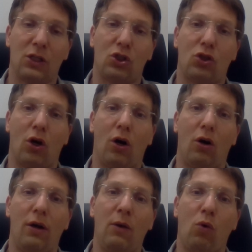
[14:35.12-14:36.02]

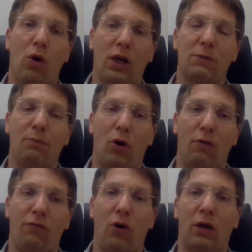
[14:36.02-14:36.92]
So it works
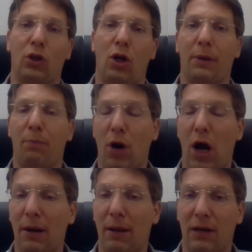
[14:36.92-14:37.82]
more for autonomic
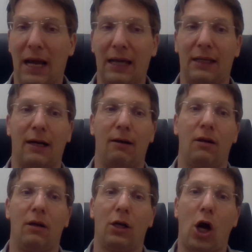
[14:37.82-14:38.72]
problem, like
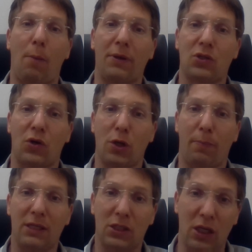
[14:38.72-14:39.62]
complex range of
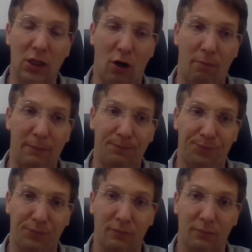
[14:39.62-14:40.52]
pain syndrome,
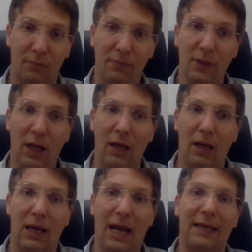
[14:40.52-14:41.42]

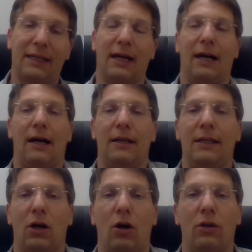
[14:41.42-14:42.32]
like
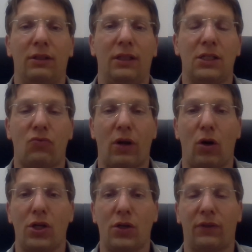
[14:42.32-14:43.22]

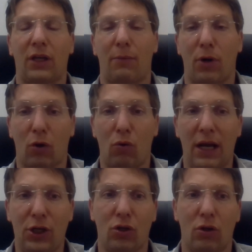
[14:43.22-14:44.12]
dysregulation of
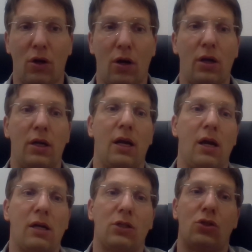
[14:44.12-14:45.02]
thermoregulation,
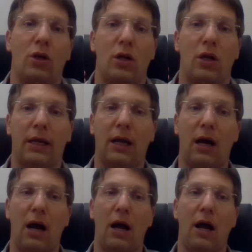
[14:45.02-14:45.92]
like
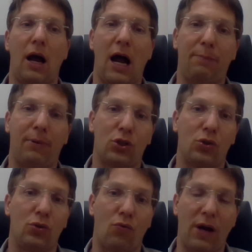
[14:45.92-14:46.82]
a
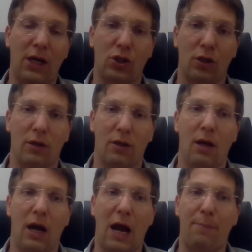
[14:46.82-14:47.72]
hypersudoration,
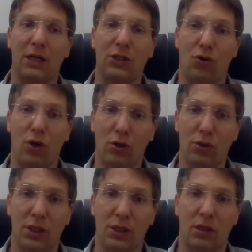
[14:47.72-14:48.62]

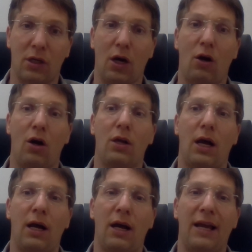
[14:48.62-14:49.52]
hyperhidrosis,
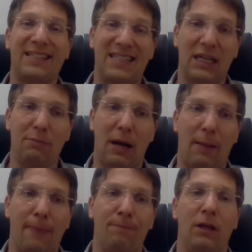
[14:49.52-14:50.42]

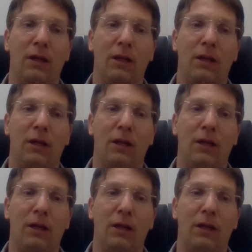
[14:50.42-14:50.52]
eczema,